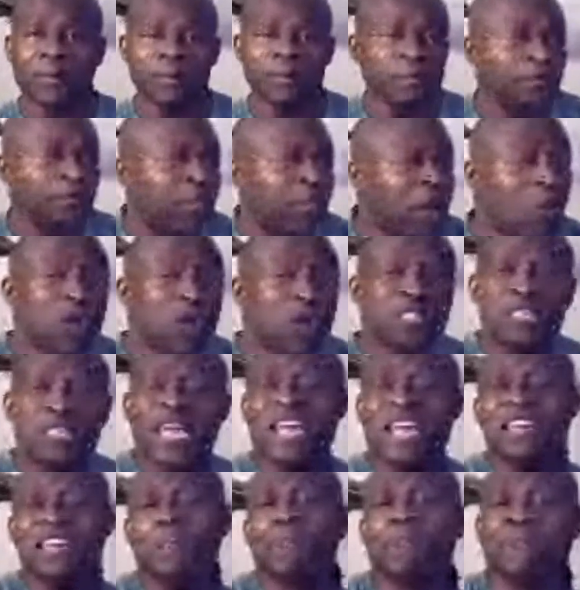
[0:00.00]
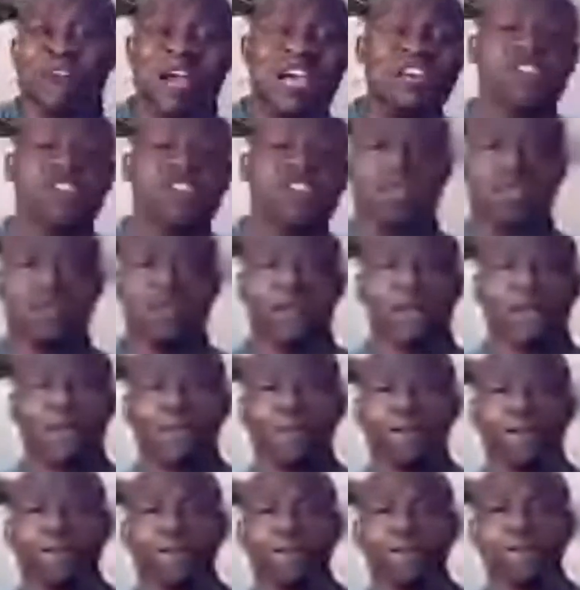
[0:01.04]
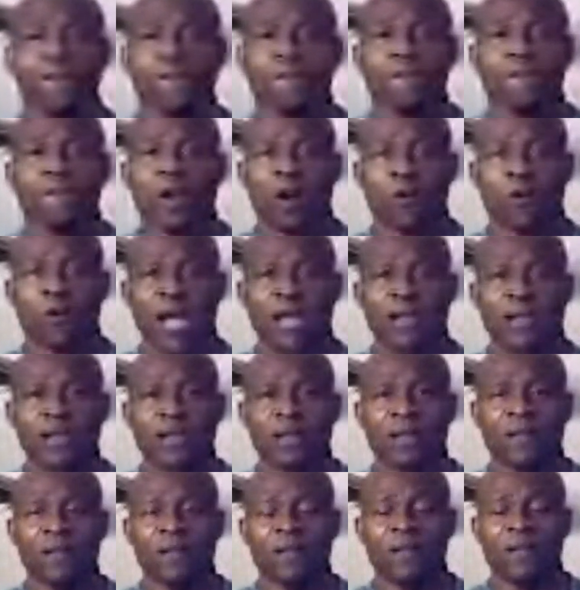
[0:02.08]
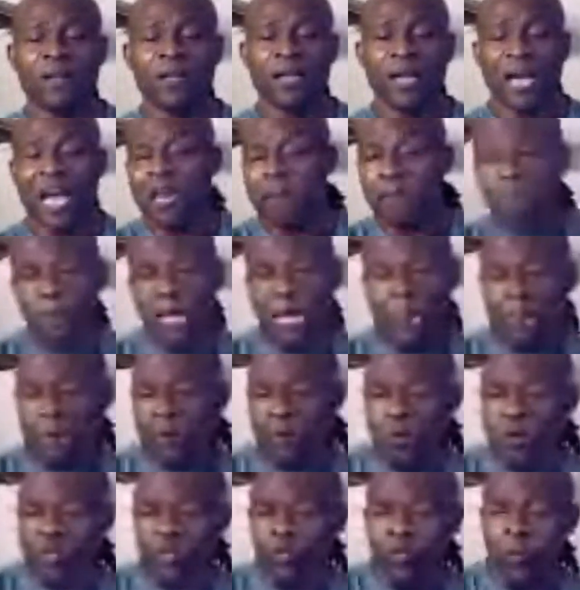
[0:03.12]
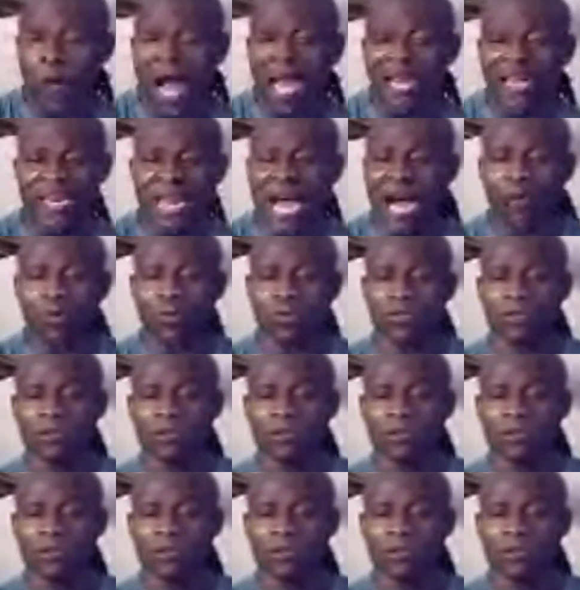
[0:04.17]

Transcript: There was a depression, all right? And people was wilding out.